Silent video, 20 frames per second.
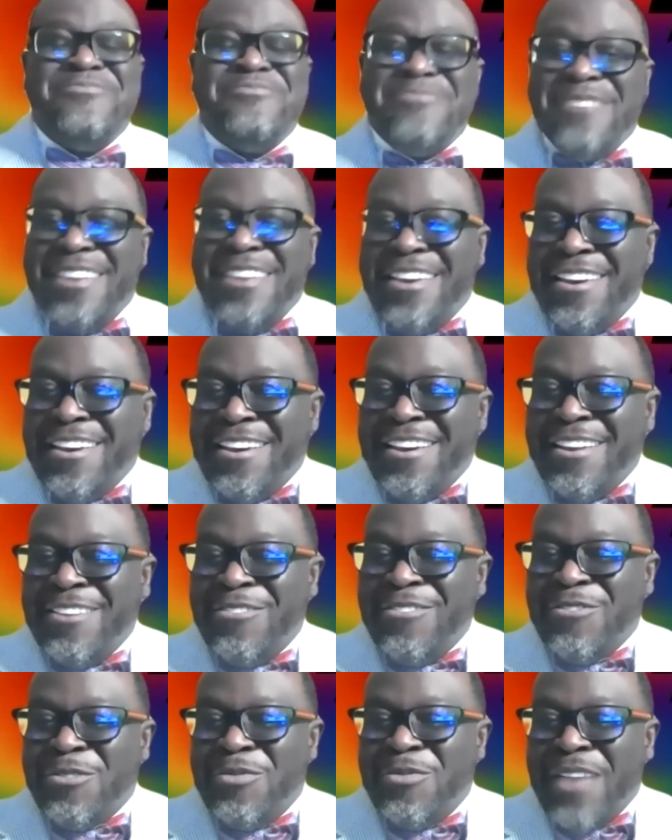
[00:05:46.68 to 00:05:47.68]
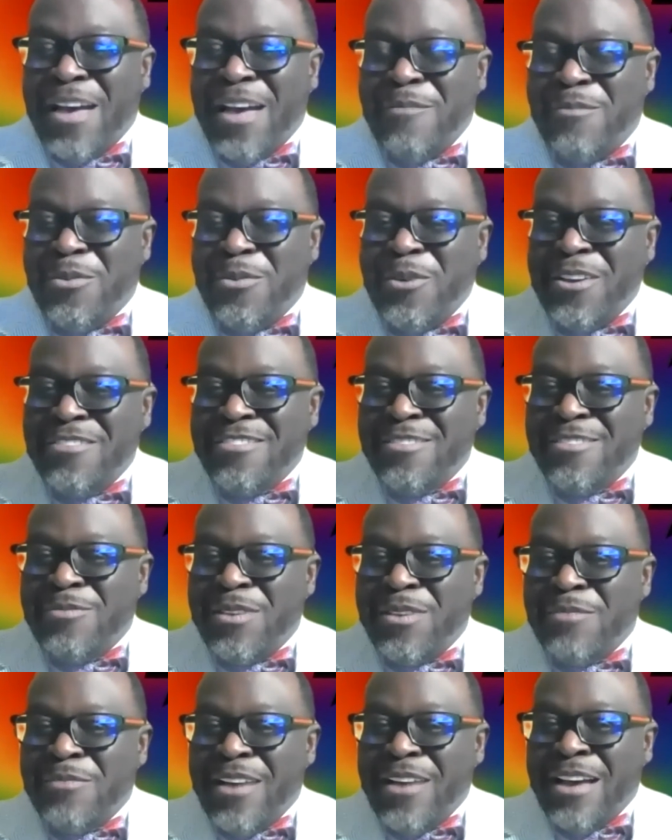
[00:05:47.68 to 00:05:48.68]
And from that point, she's
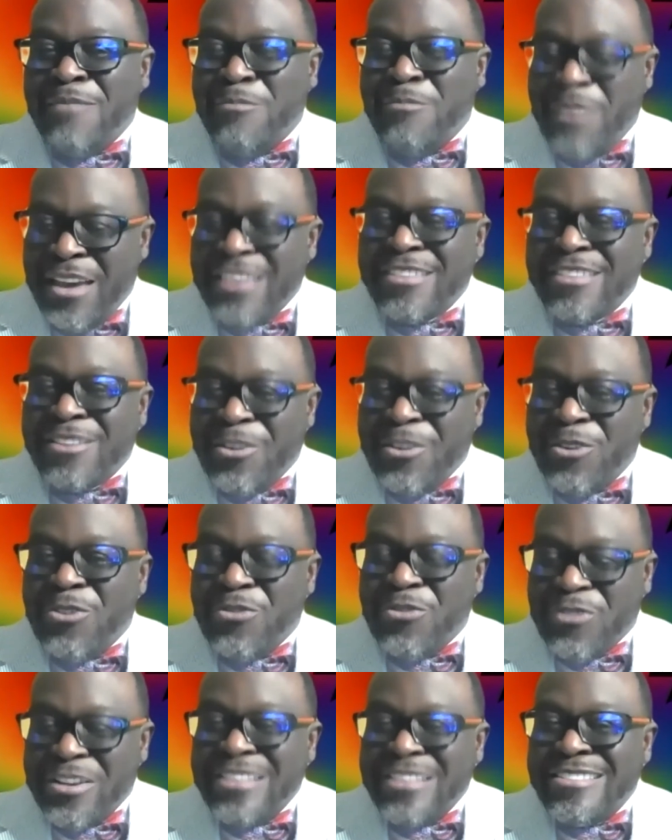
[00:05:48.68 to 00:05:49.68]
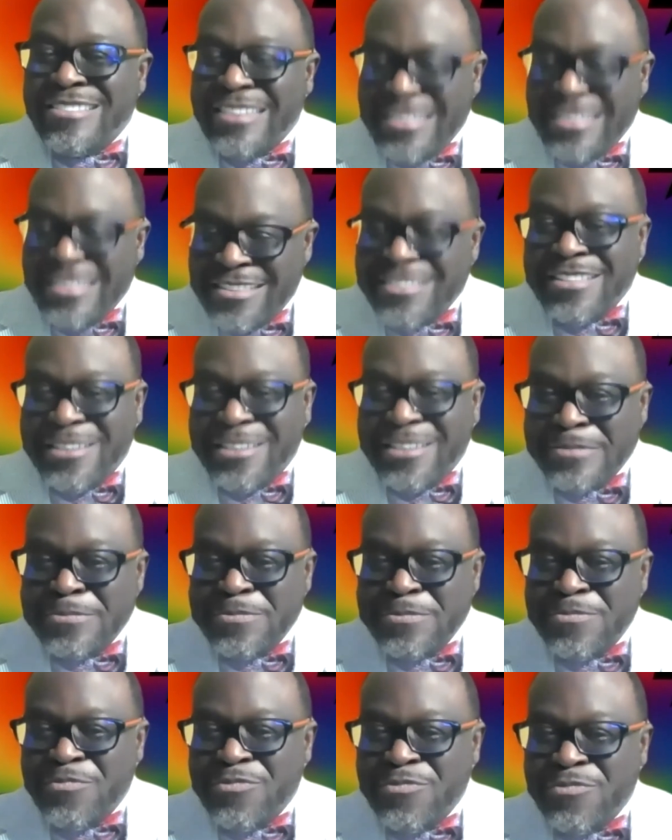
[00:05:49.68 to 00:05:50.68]
been my best girlfriend since then.
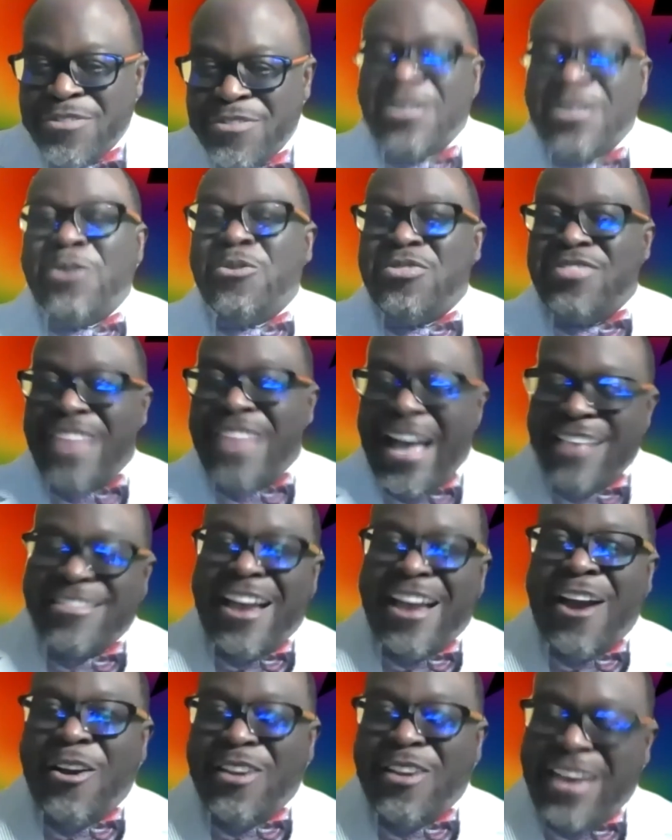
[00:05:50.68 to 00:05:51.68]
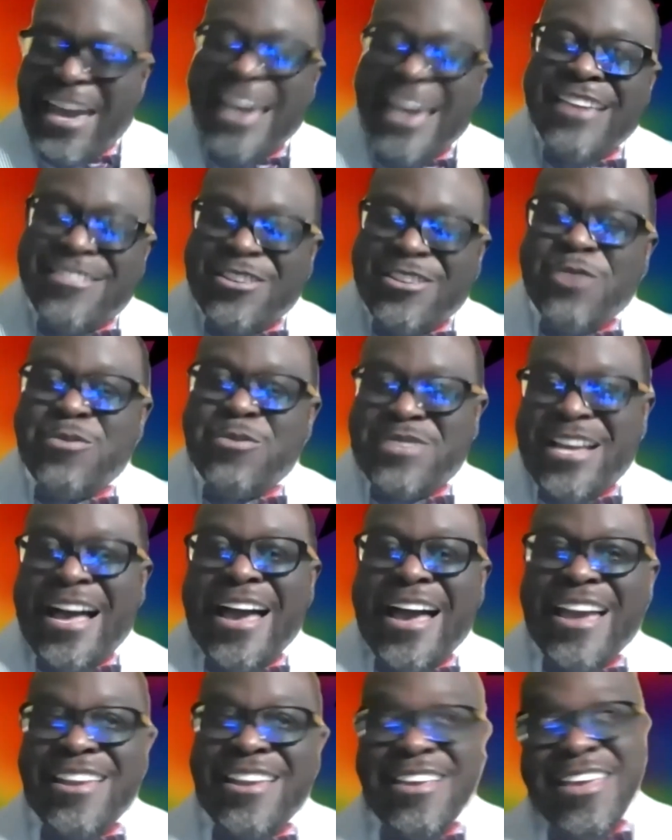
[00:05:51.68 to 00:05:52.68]
So that's our Kscope
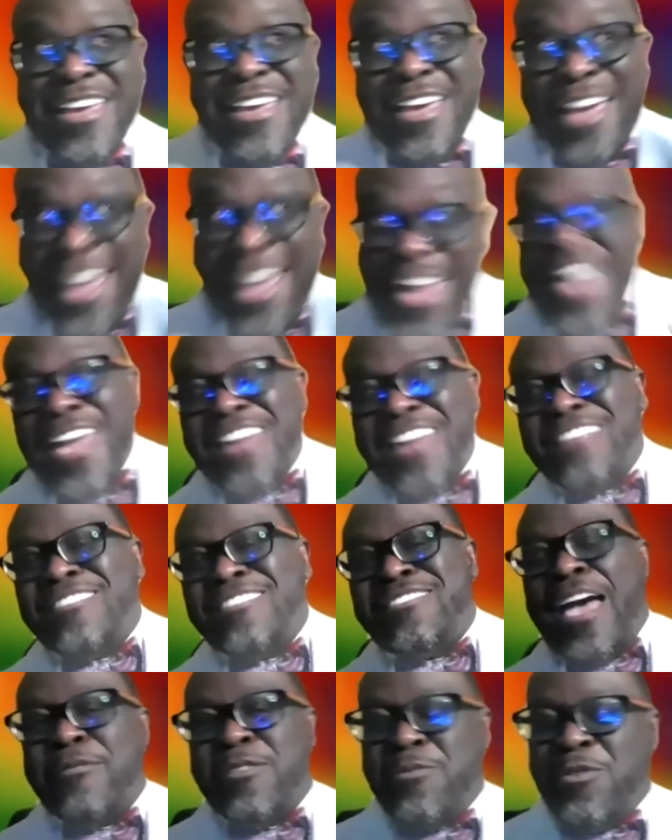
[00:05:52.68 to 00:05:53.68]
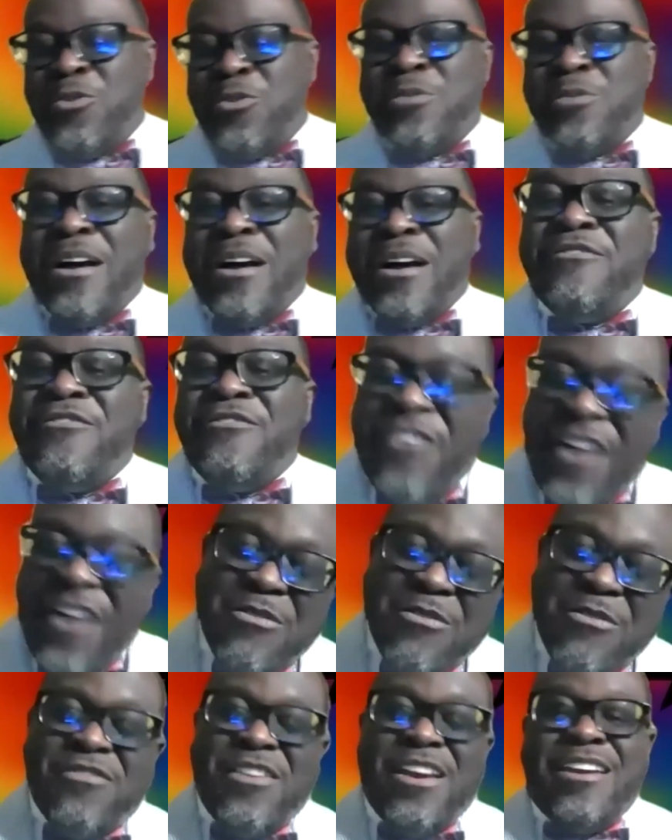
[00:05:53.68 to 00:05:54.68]
tie-in. And it just happens to be one of my
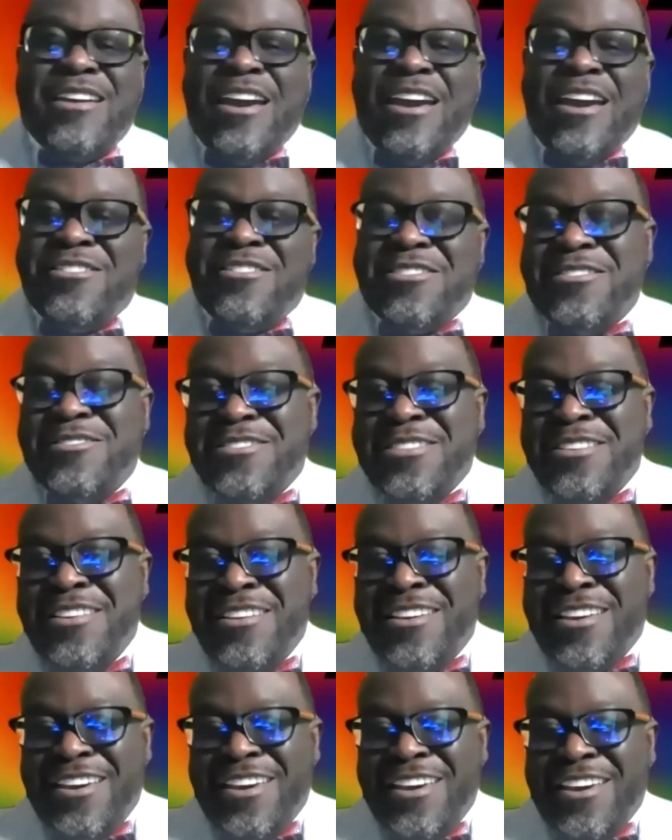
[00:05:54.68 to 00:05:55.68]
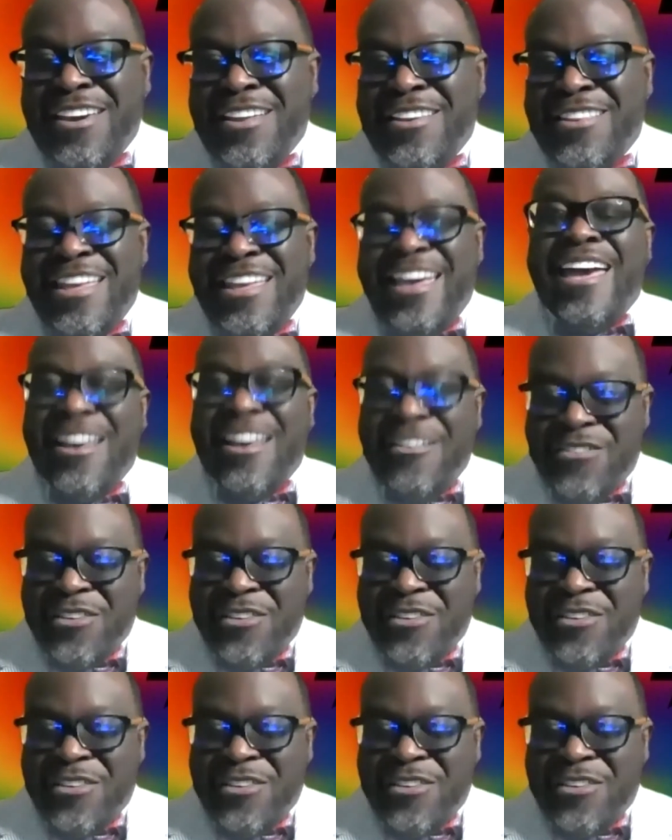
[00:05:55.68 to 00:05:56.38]
favorite vacations in ever.